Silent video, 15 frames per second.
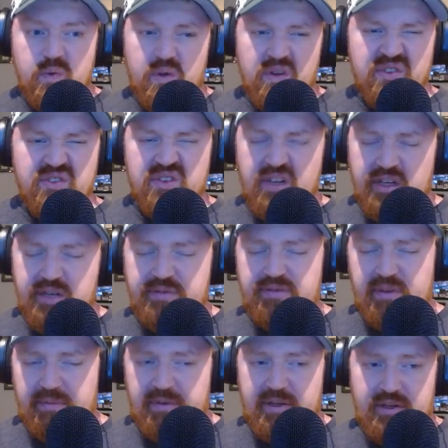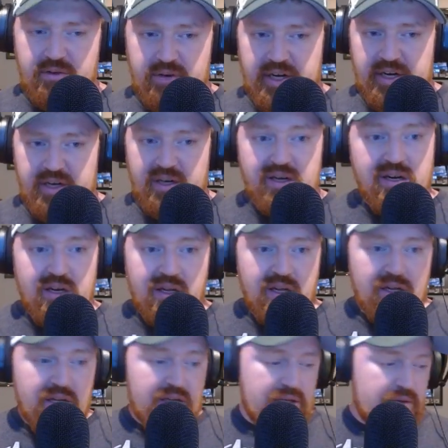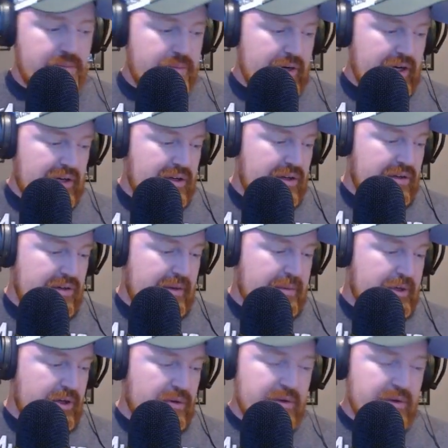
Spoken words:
a start of something greater. But let me know what